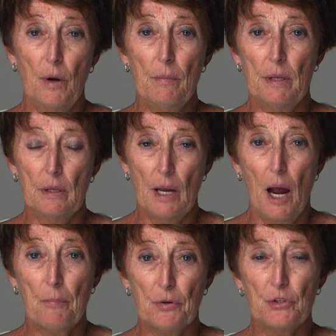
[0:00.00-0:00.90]
women the
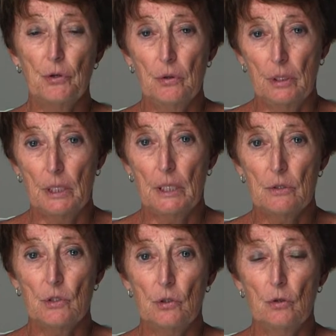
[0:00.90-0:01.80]
opportunity
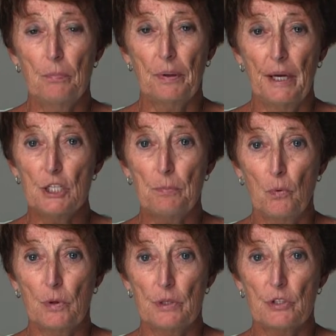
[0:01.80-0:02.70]
to play
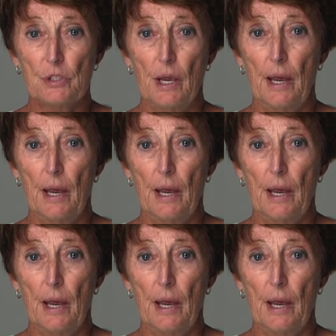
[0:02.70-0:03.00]
sports